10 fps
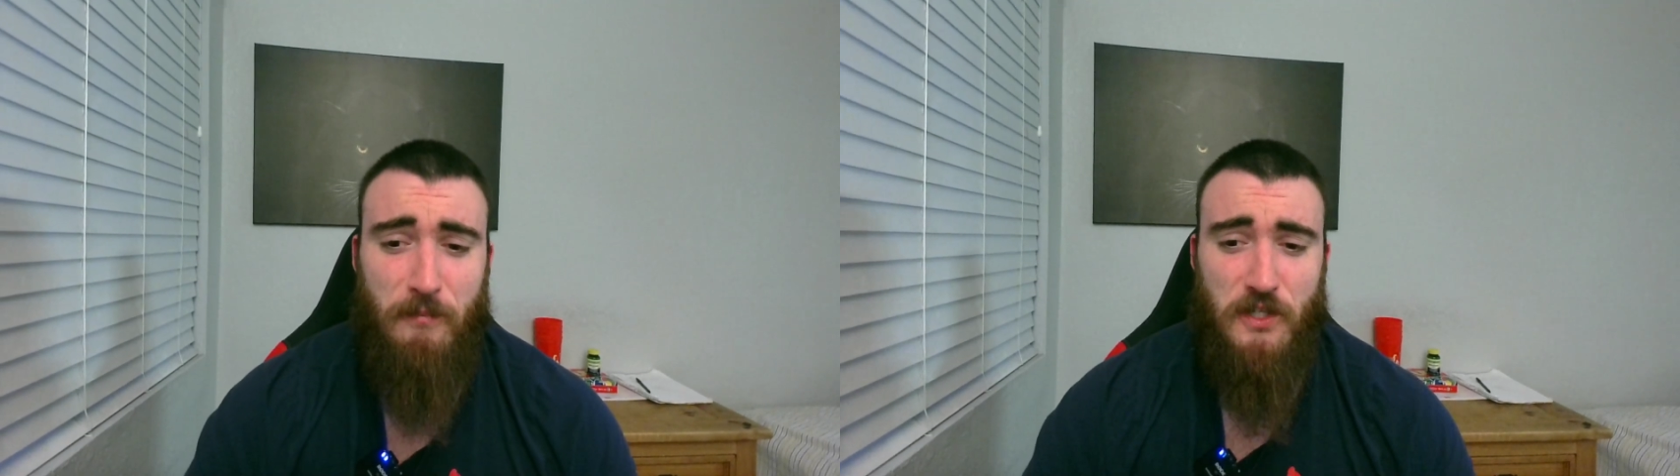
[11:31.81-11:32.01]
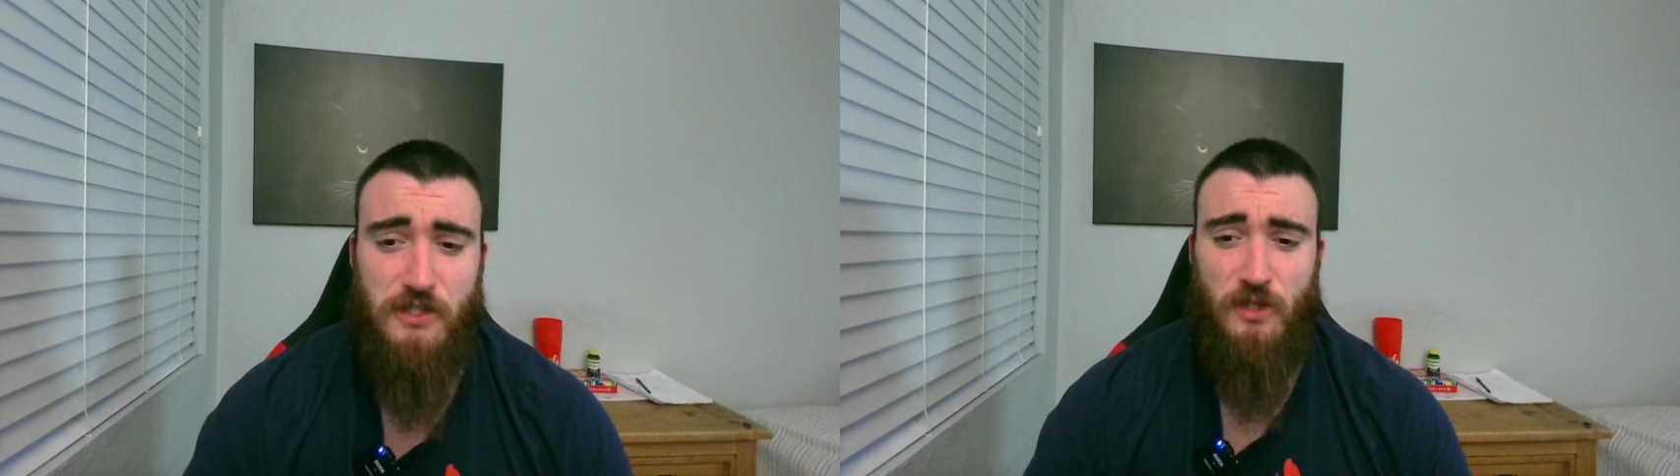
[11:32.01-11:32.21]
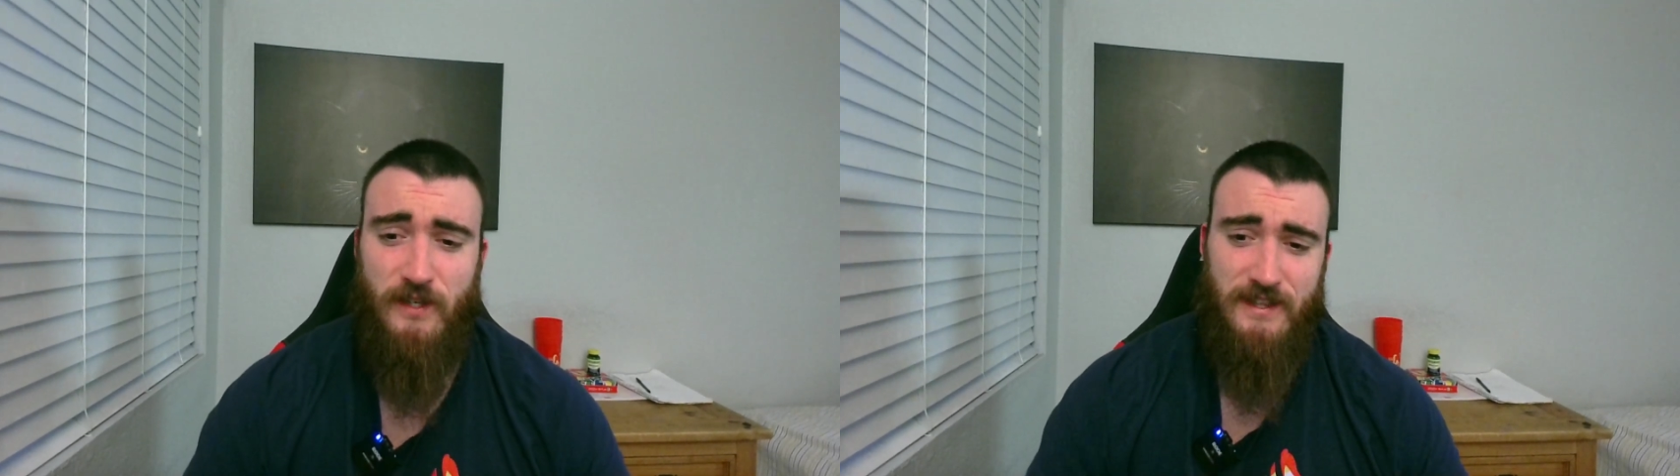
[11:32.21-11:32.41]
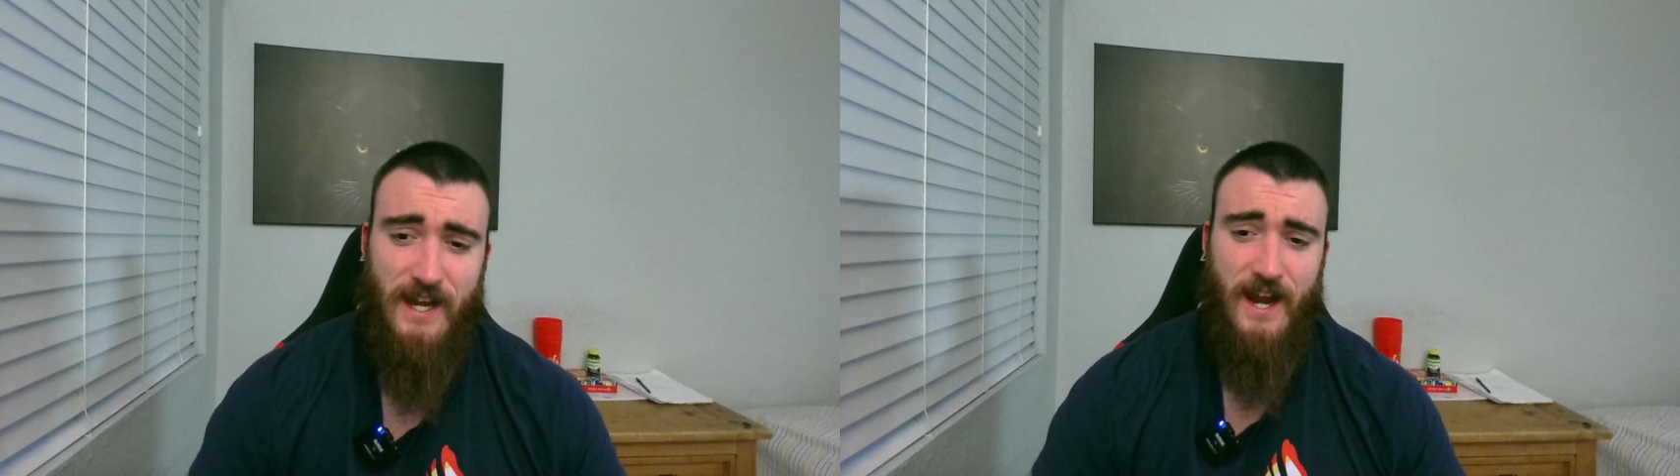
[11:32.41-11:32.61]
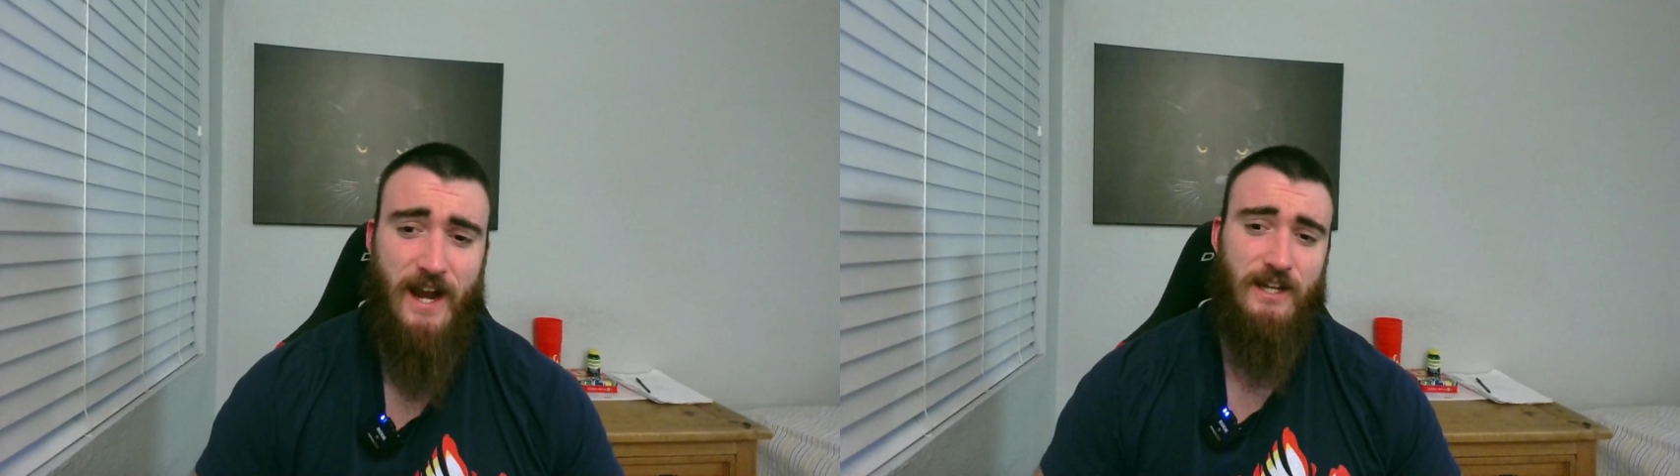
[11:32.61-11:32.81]
muscle and
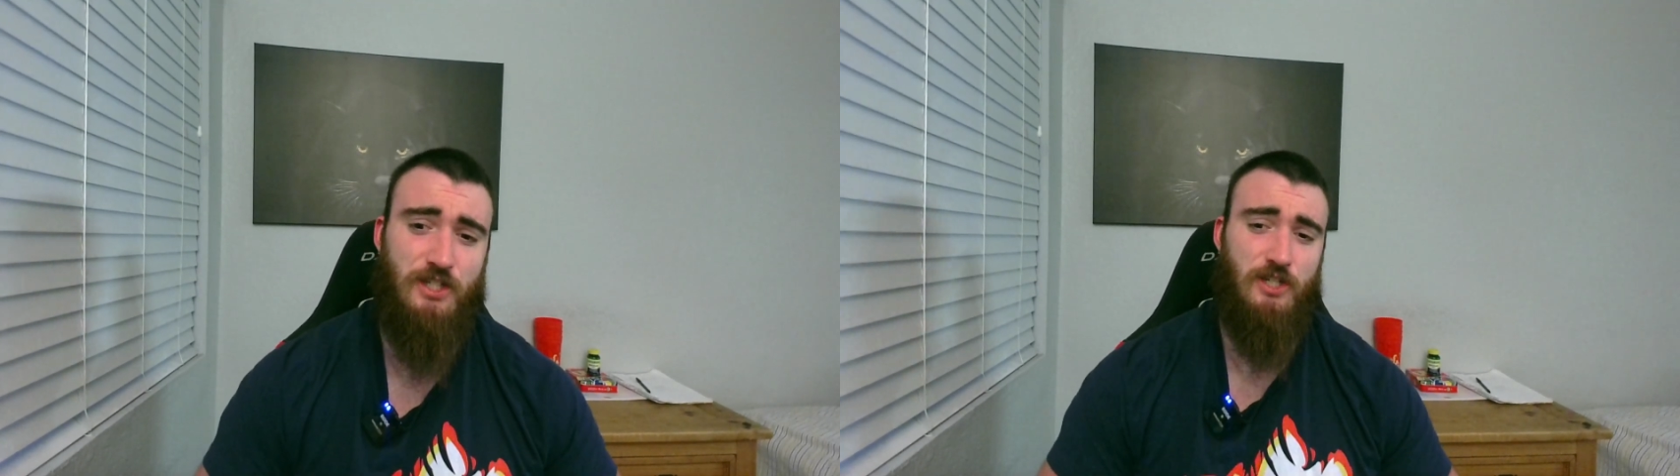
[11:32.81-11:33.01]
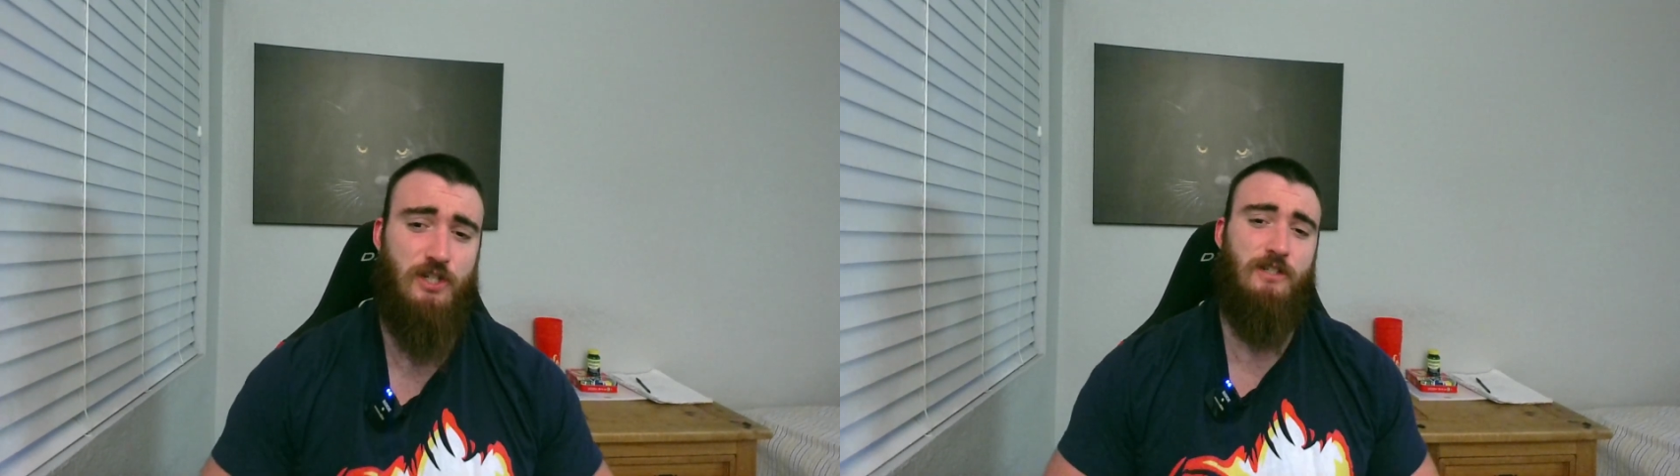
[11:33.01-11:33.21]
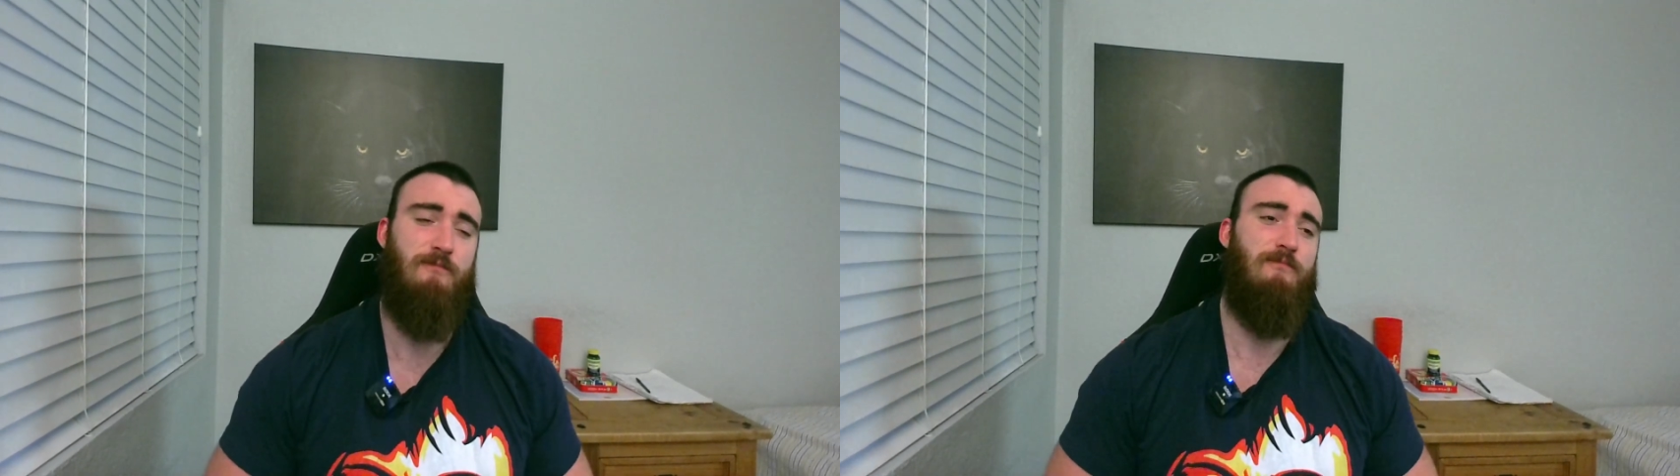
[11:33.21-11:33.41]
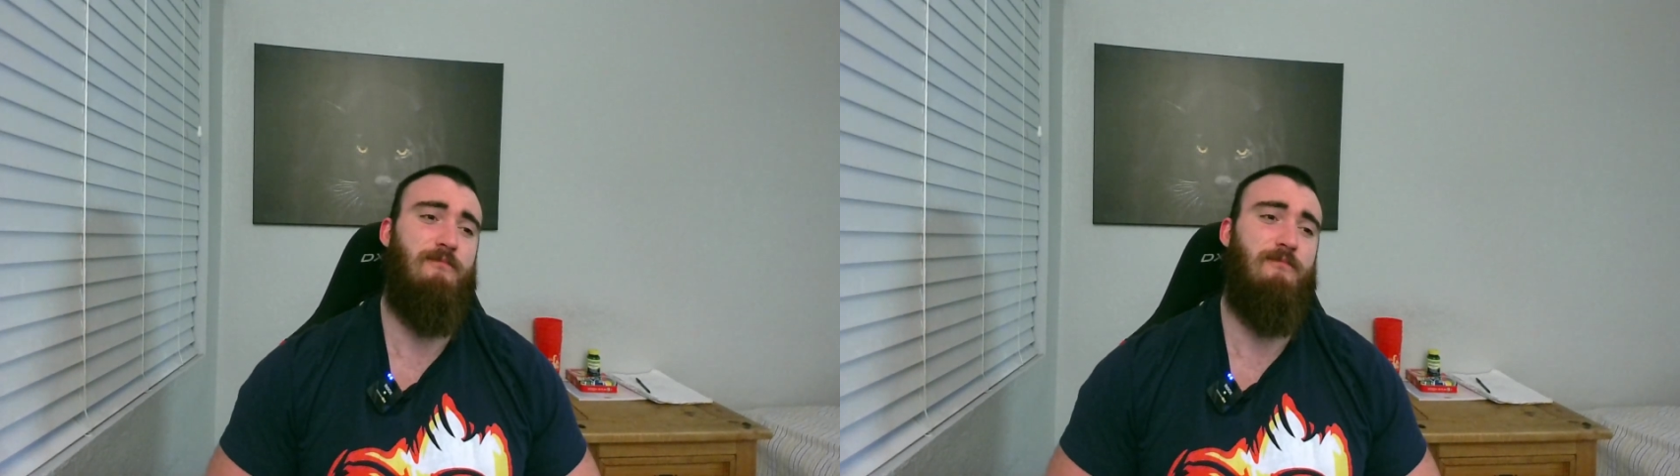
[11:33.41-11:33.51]
thinking I should just